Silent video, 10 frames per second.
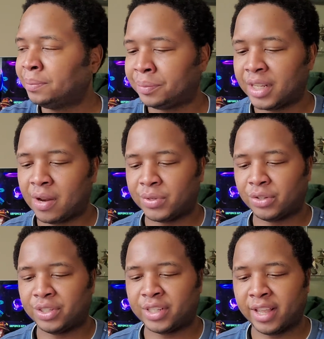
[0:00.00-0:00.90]
Then it was
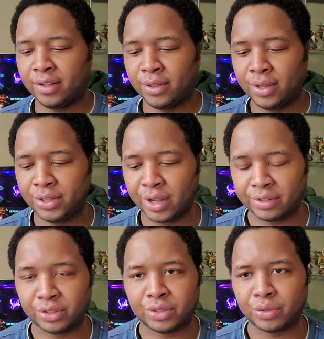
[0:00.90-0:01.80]
on sale, so I
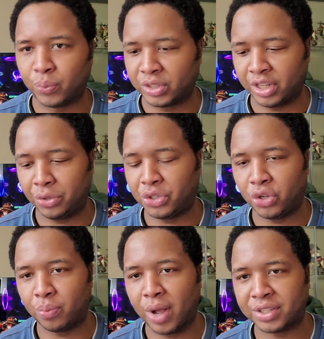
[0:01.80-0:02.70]
went to
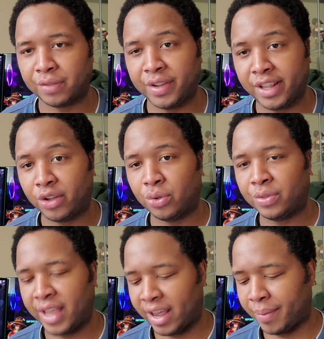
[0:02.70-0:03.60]
YouTube, watched the video.
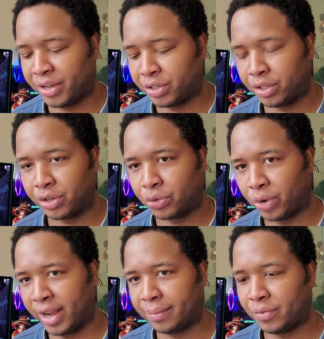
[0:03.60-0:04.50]
The animation looked great.